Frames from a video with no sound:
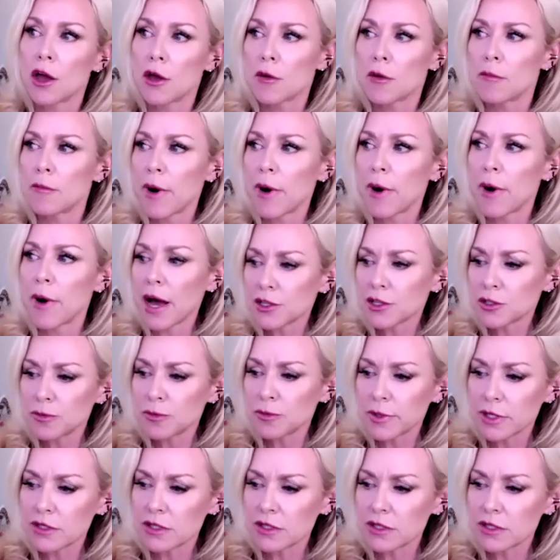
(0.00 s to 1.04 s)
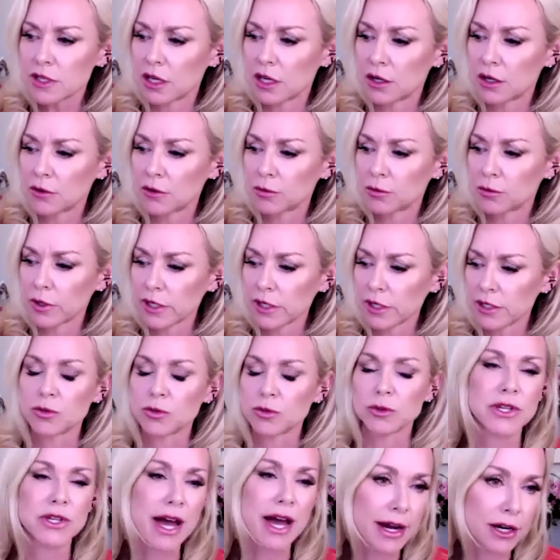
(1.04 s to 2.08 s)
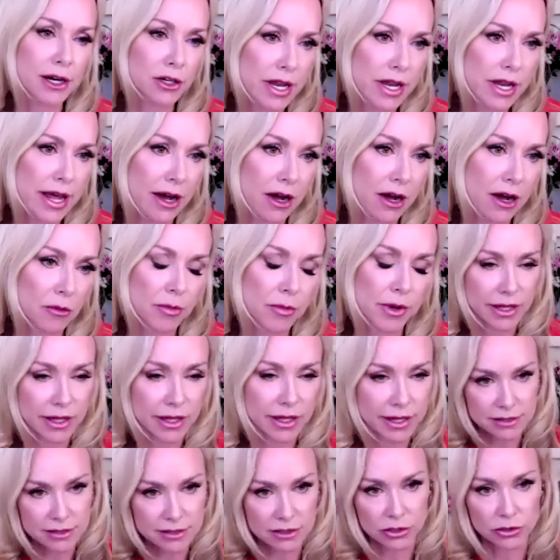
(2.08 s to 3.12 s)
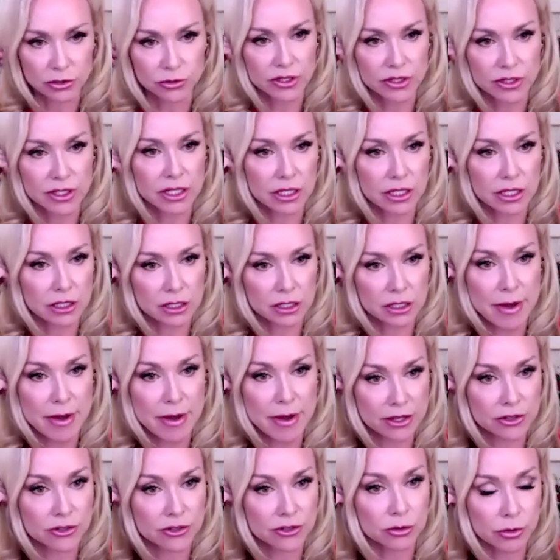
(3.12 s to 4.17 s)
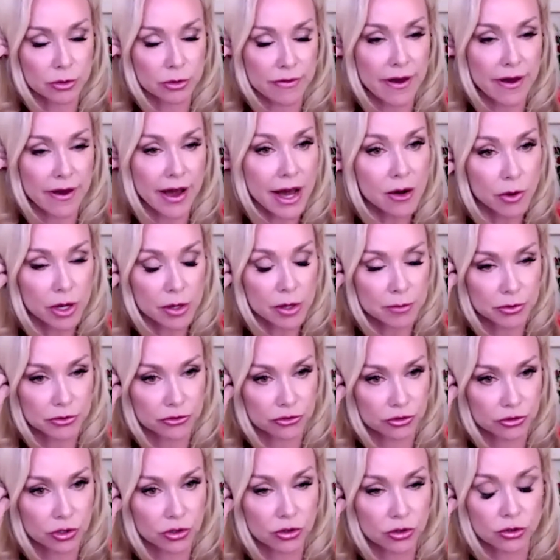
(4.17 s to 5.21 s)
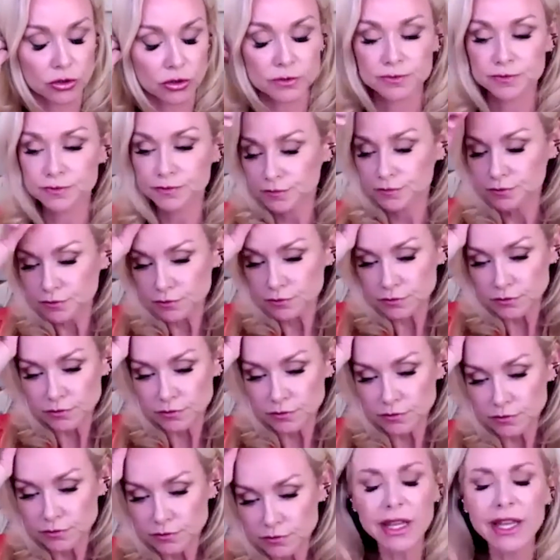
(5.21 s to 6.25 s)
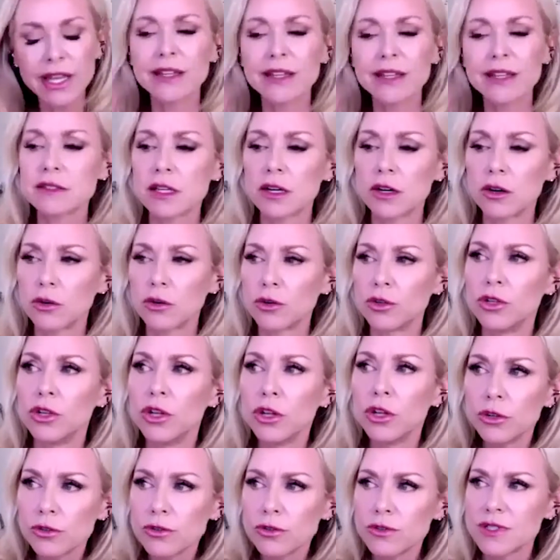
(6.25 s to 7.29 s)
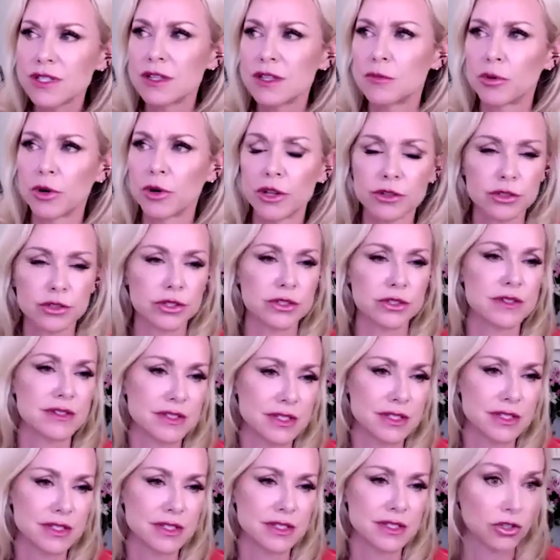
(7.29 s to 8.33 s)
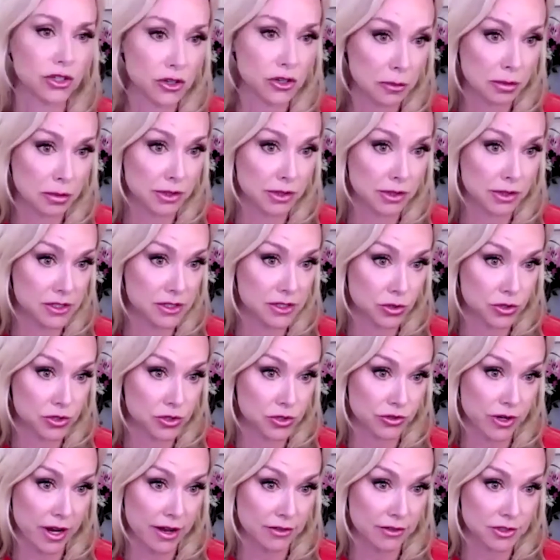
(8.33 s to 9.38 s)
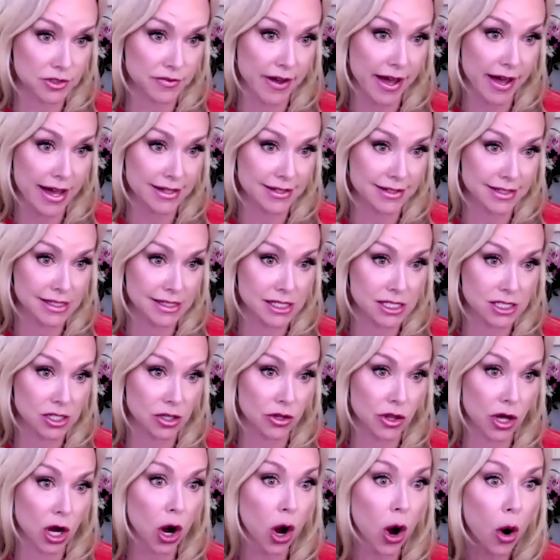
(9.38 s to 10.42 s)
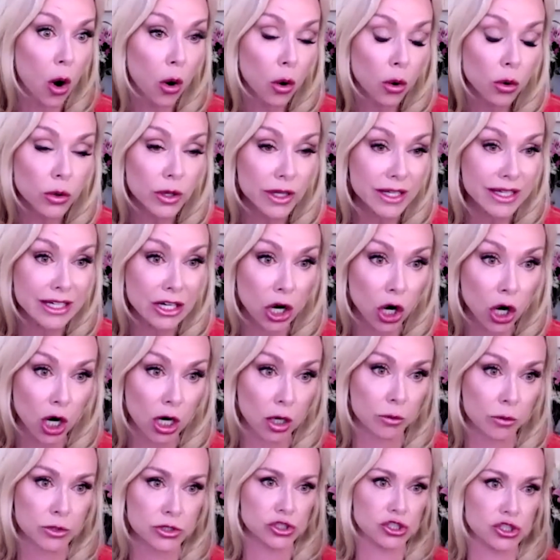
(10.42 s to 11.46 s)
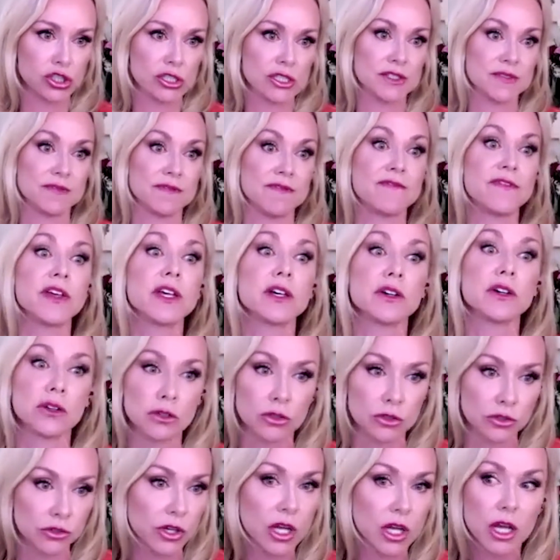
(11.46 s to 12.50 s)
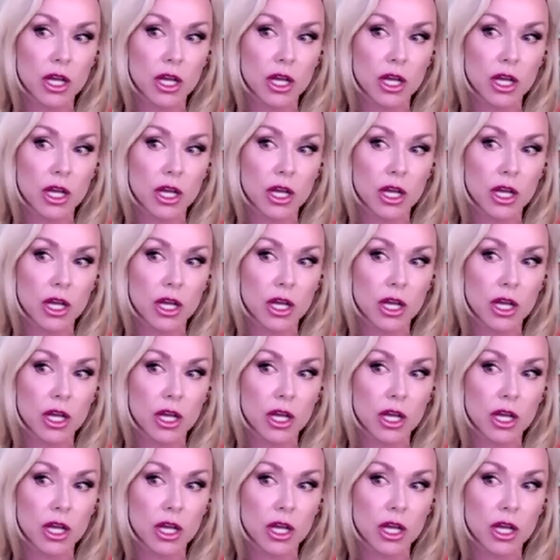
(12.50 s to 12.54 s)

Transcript: my husband's, he's retired now, but he's a lieutenant commander with a highway patrol. And so news in the brotherhood and sisterhood of the police force travels fast. And so the whole ER was just filled